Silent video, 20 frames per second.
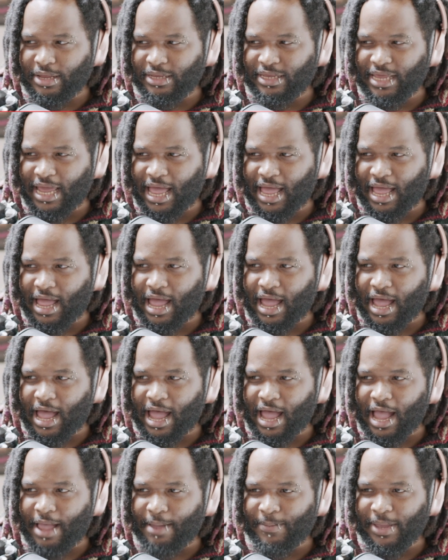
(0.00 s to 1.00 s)

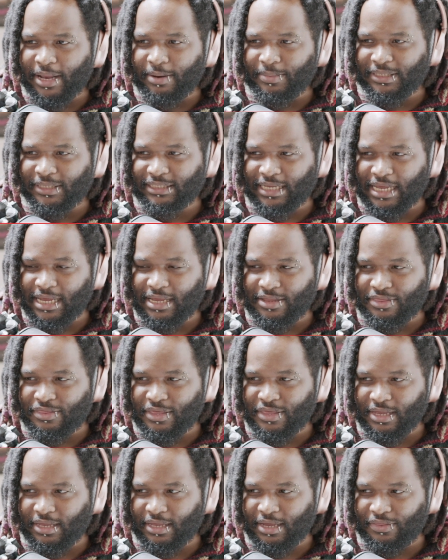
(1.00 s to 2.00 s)
I made a mistake in
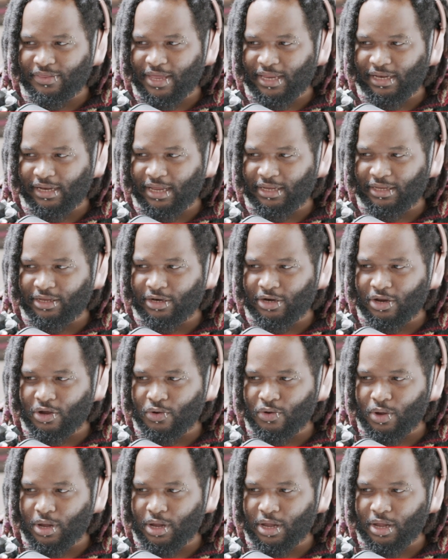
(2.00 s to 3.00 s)
thinking that, like,
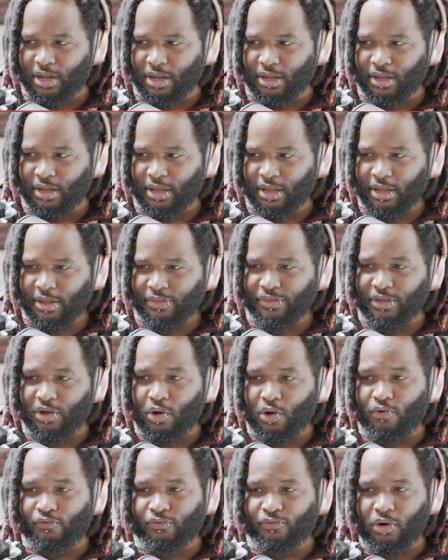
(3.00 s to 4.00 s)
the
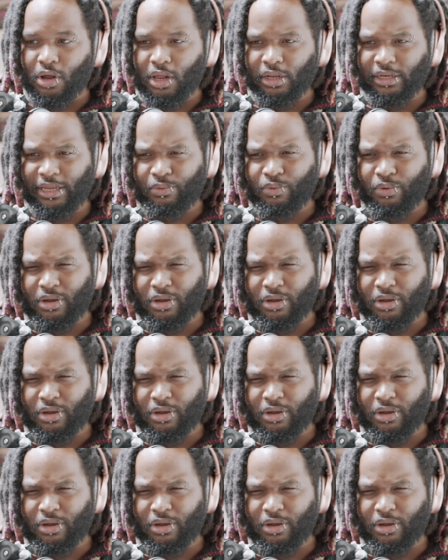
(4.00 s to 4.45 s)
overall, like, we're